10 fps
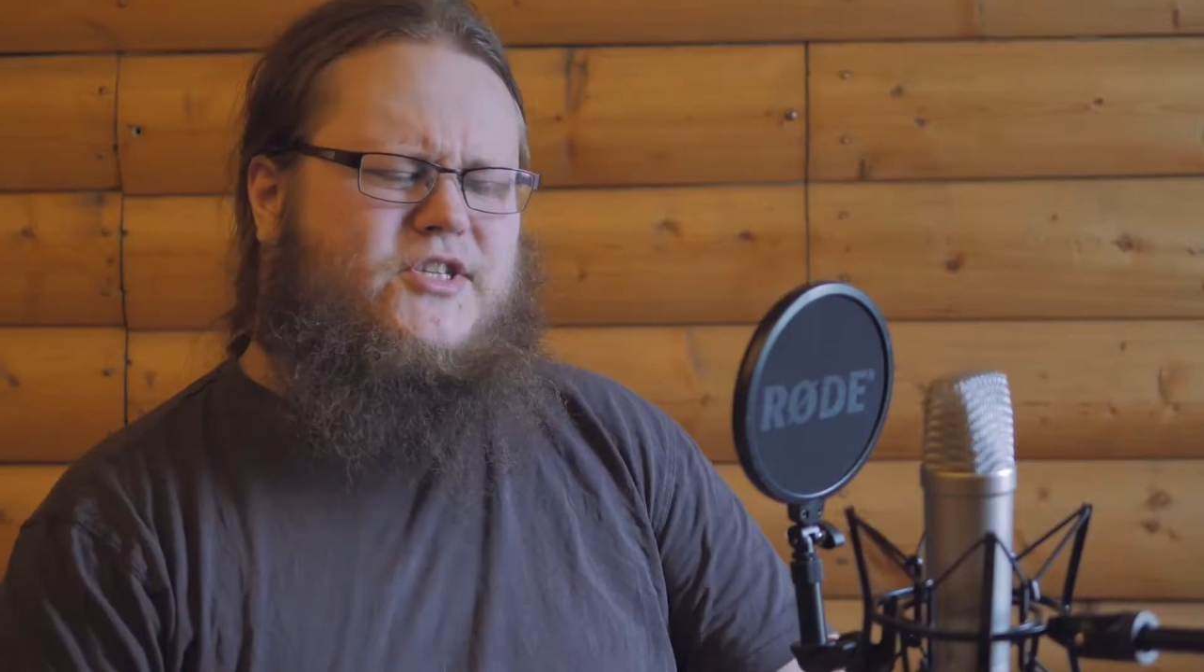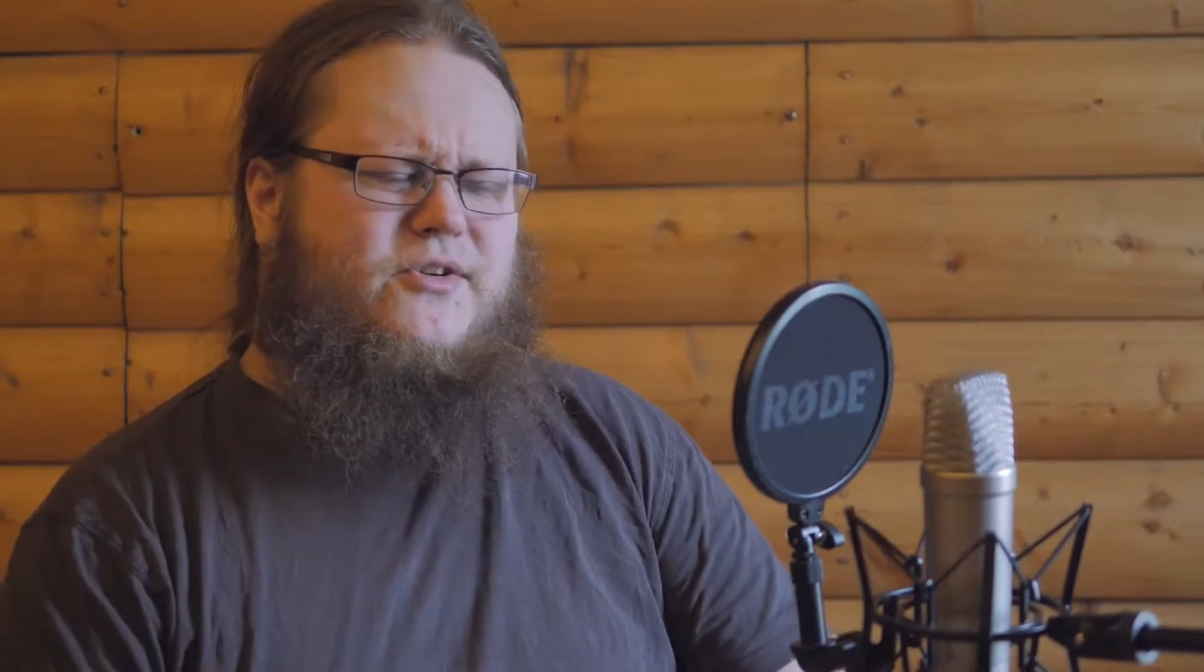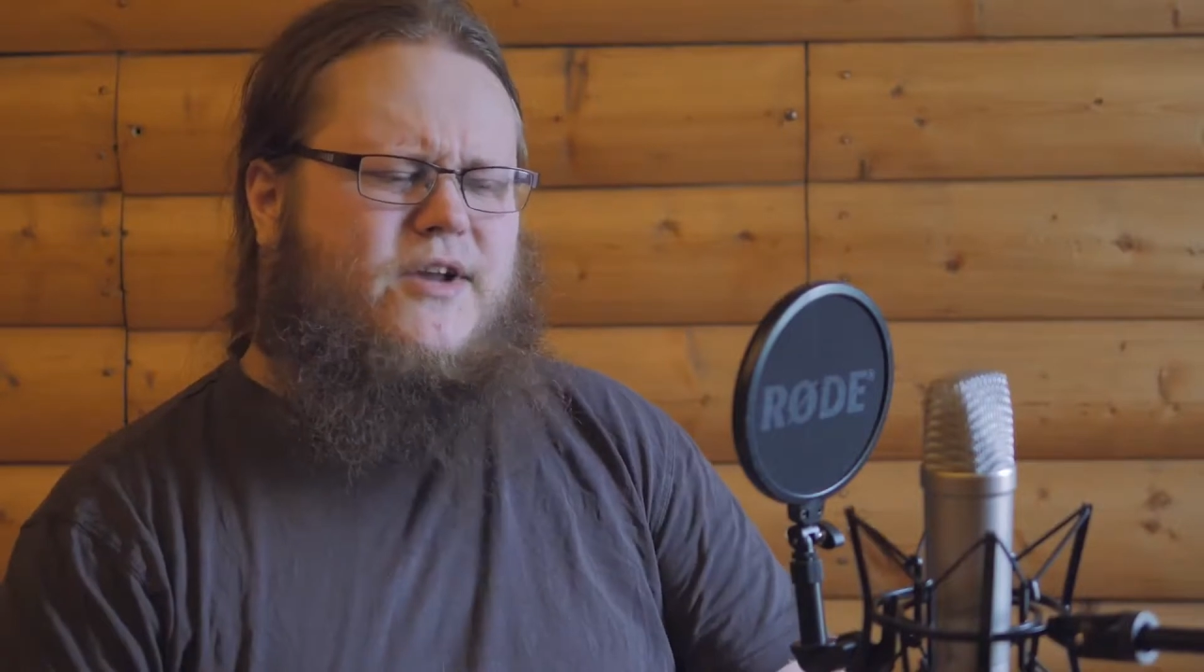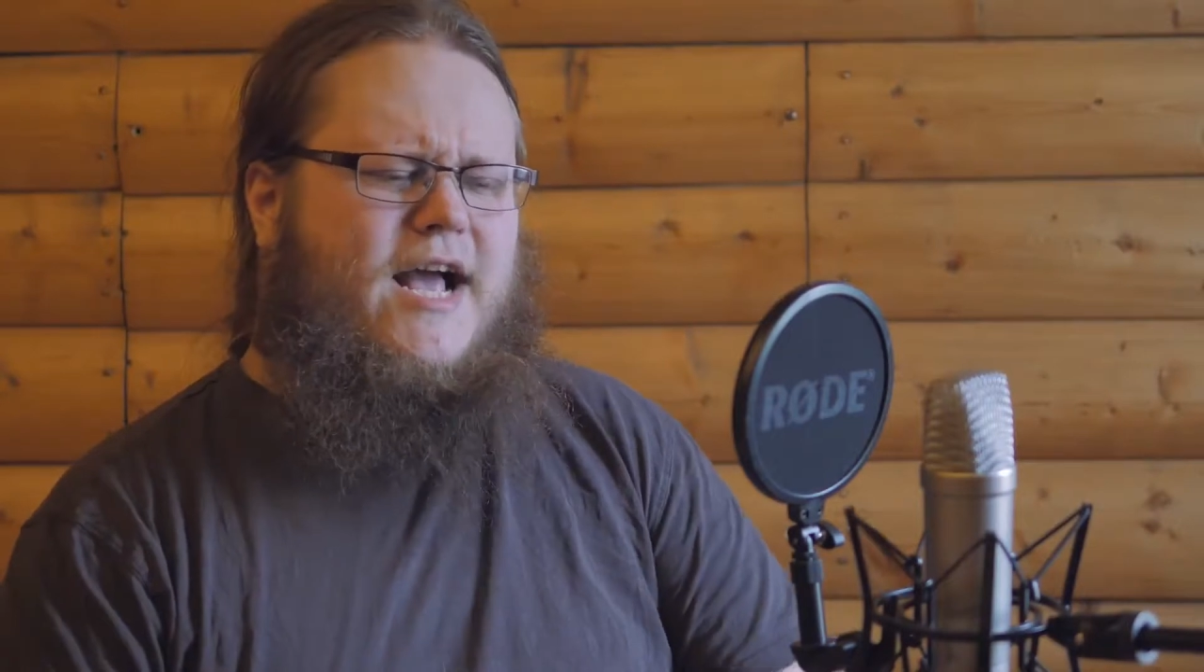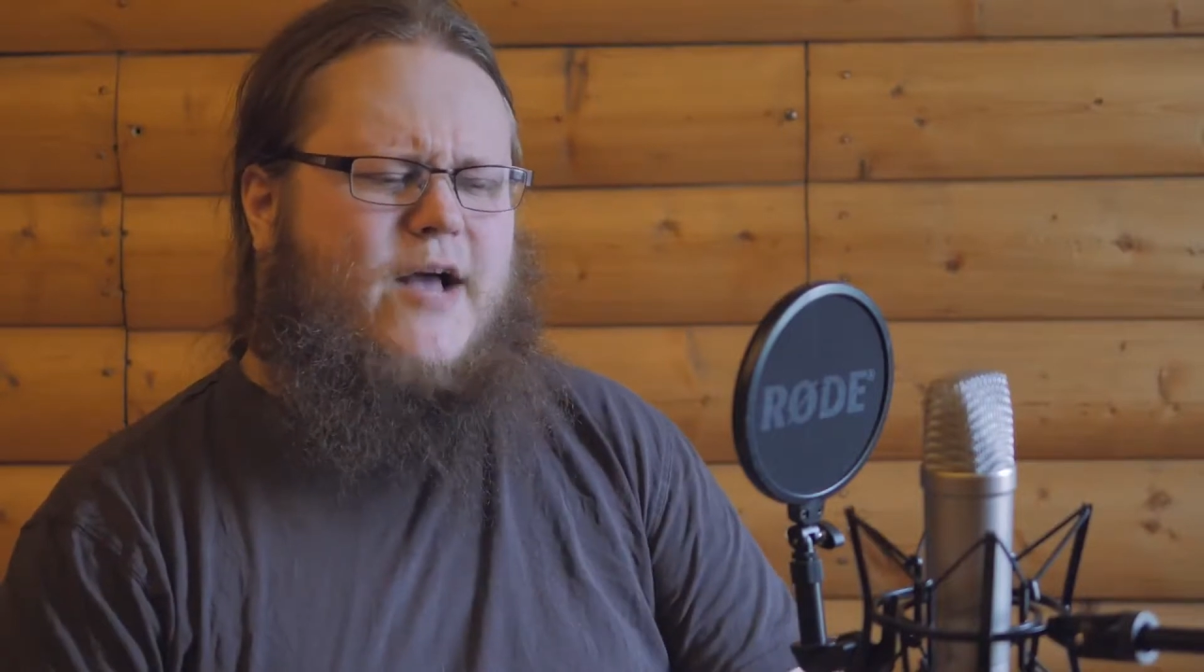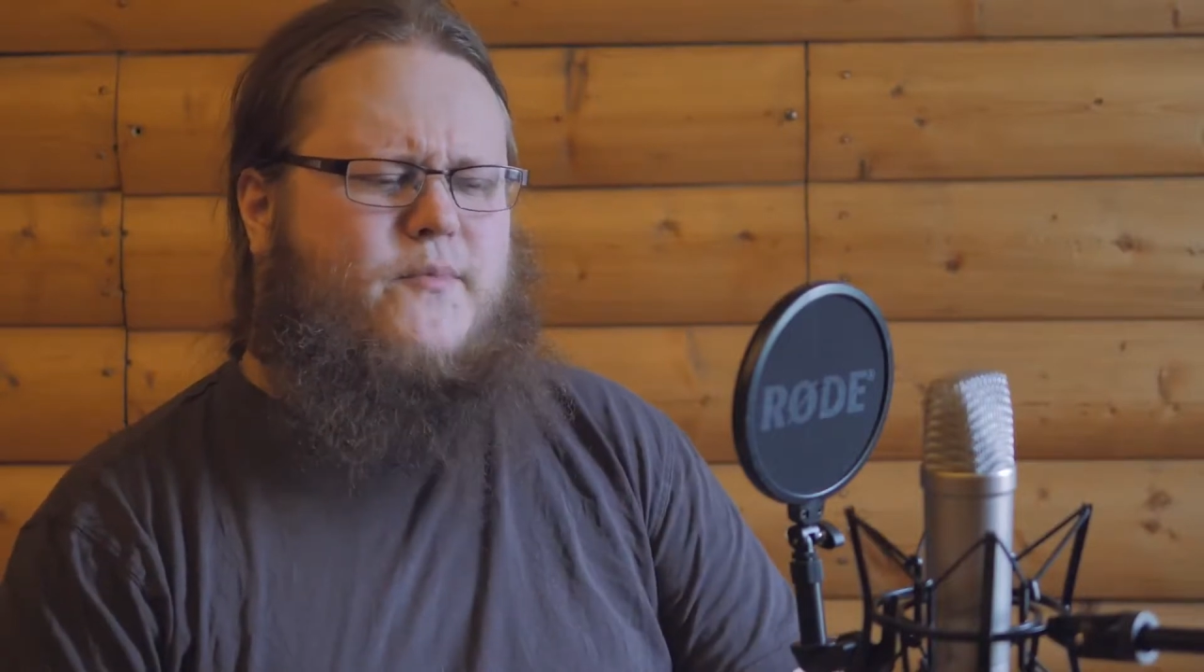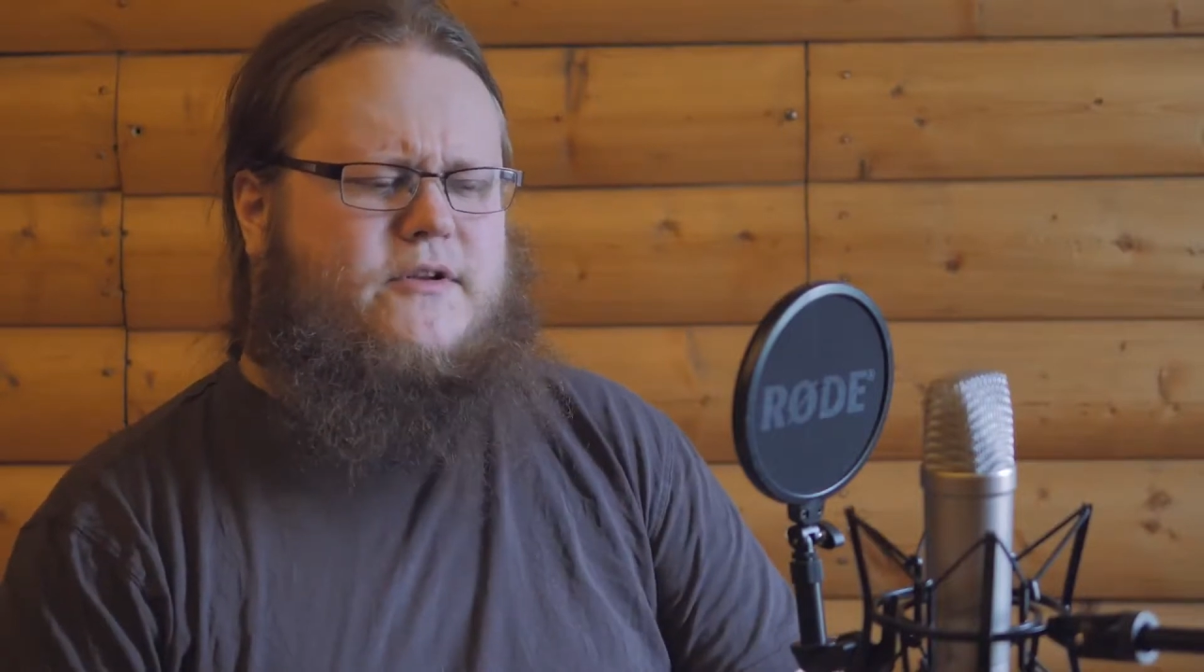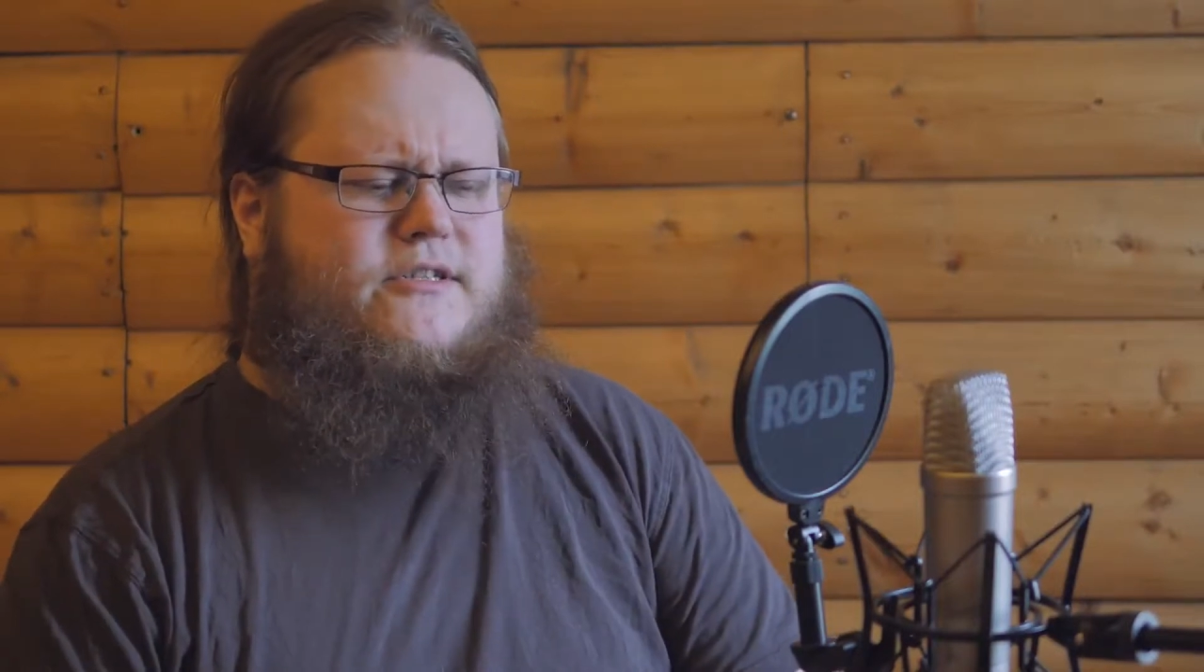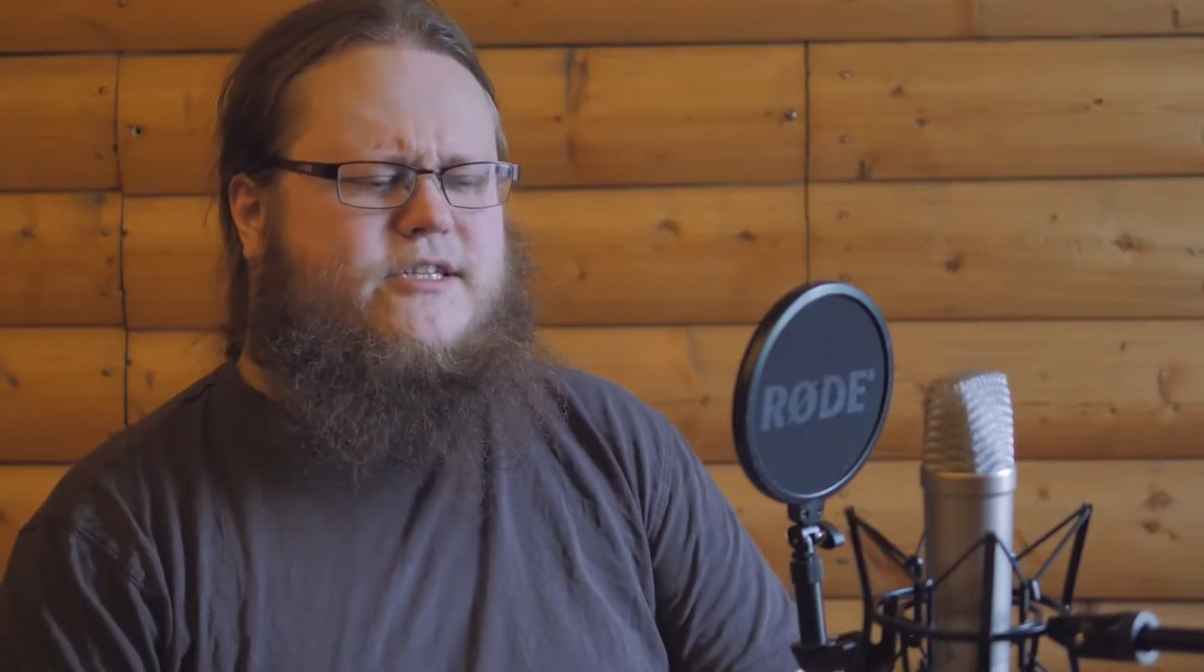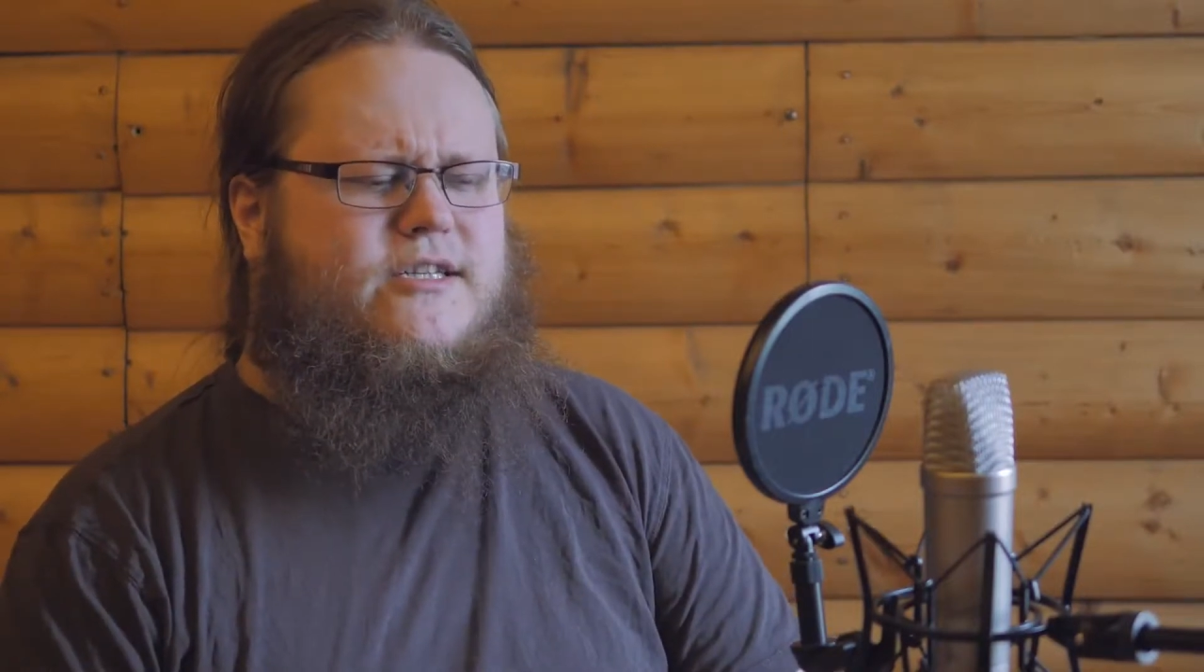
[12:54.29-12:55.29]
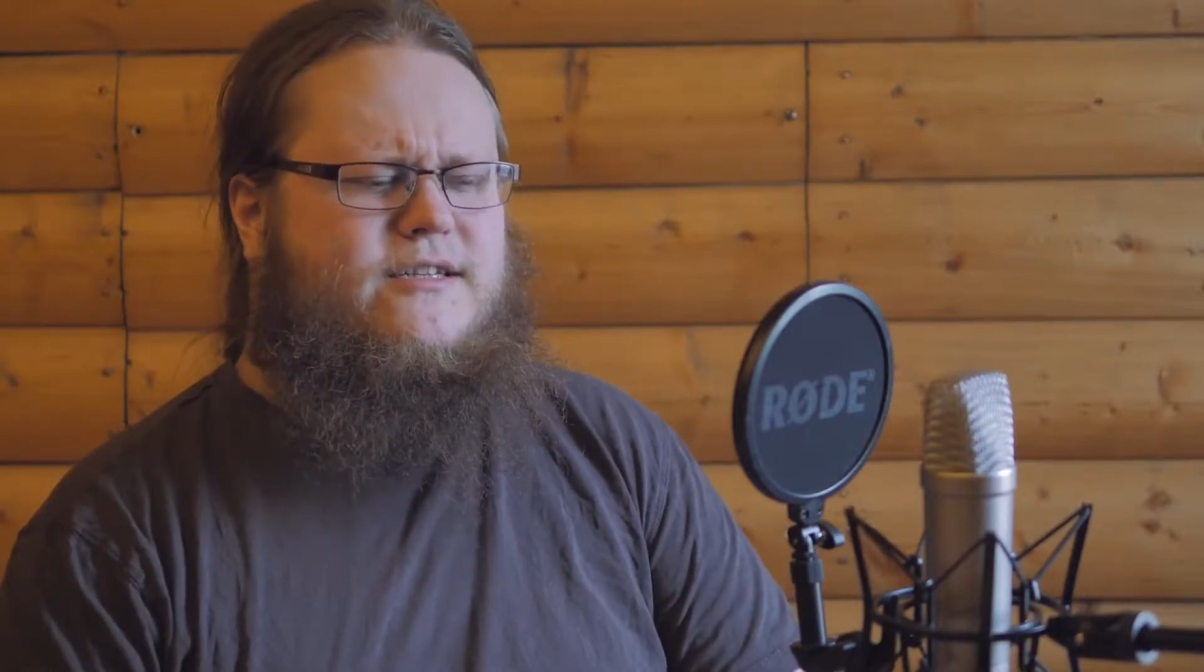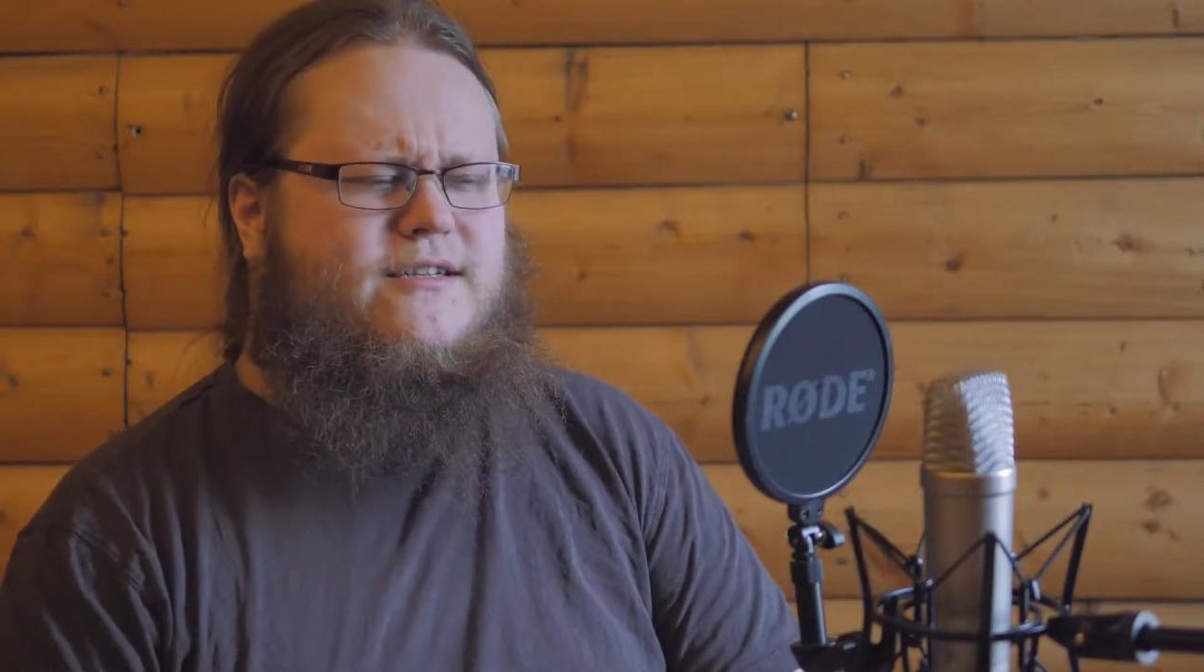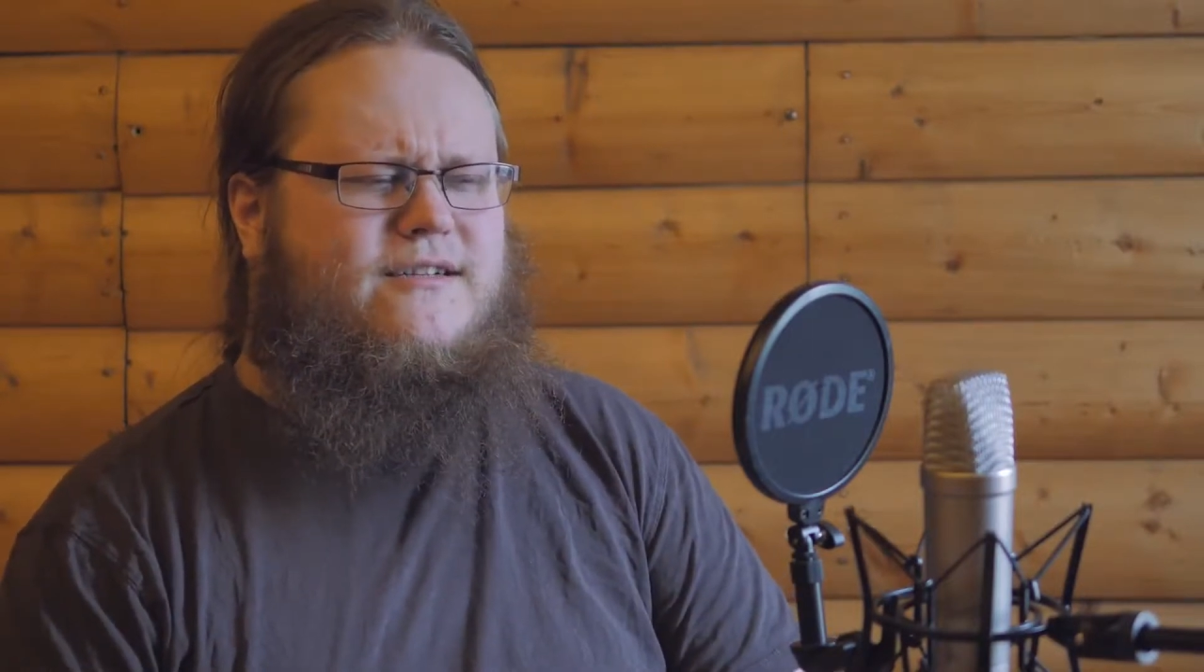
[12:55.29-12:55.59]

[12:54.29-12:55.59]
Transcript: sort of happens?